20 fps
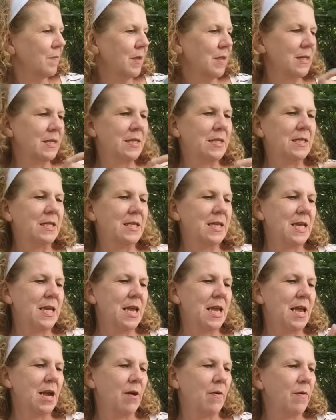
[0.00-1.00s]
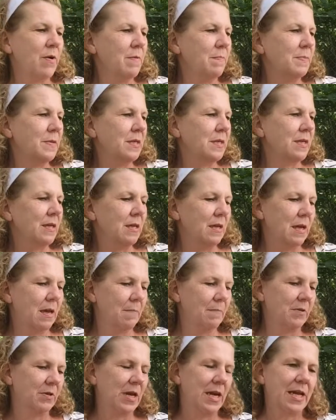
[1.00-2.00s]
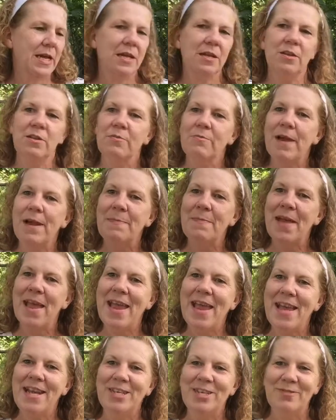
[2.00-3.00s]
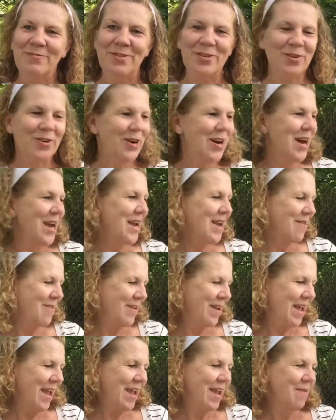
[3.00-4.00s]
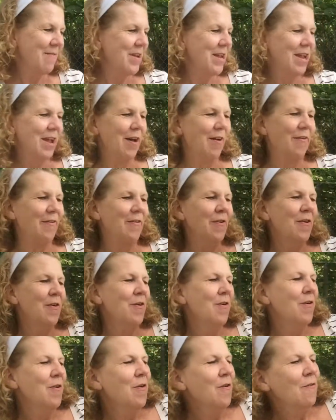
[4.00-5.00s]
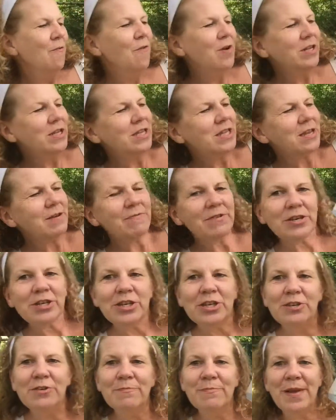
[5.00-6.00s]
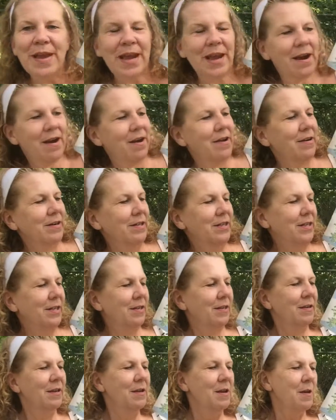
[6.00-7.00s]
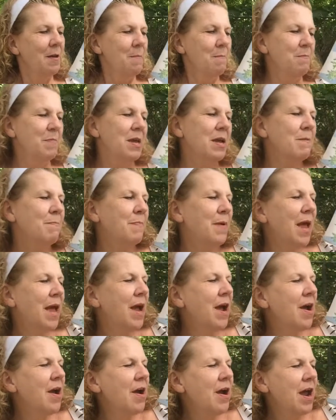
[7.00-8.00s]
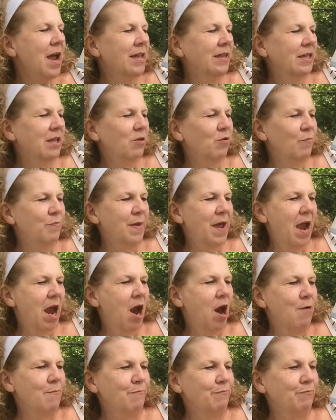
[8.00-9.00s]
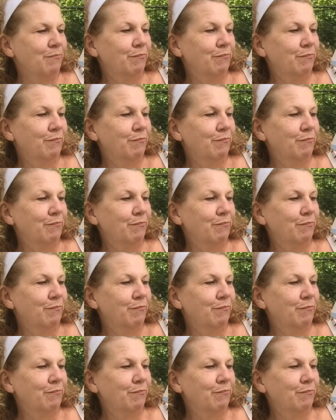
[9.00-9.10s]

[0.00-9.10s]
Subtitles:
Let's see here. Whoops. I'm trying to get to the right page. I'm sorry. Okay, here we go. Once there were two bears, Big Bear and Little Bear.